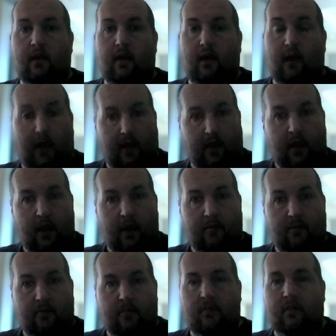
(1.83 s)
Hi, gang.
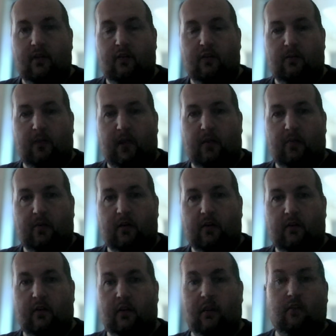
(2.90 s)
This is Michael
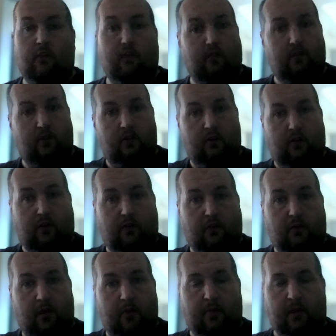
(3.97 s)
Pierce, and this is Just for
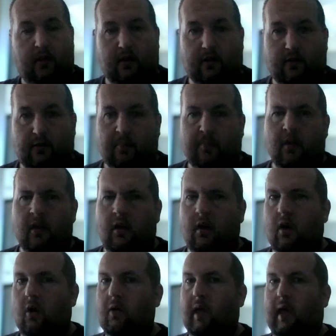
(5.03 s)
My Players.
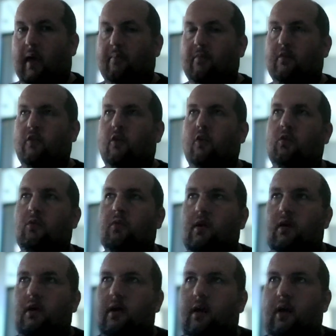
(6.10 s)
Okay, so
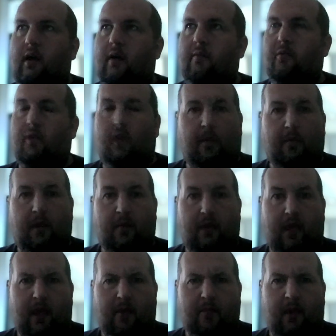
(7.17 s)
for the upcoming
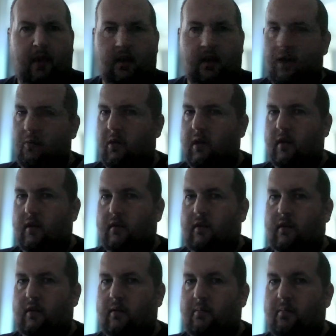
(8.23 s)
campaign, I wanted
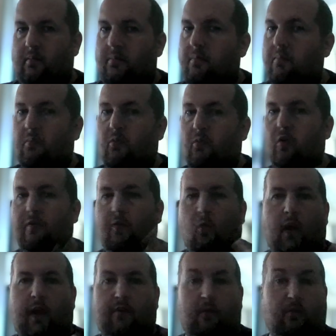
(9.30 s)
to move
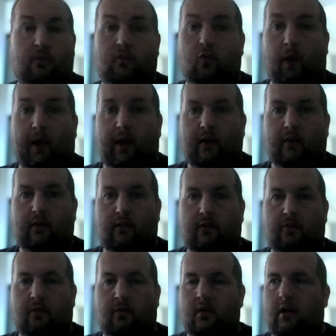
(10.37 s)
away from squares
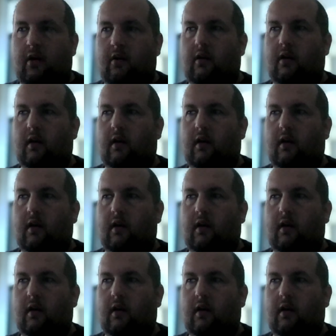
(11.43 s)
for our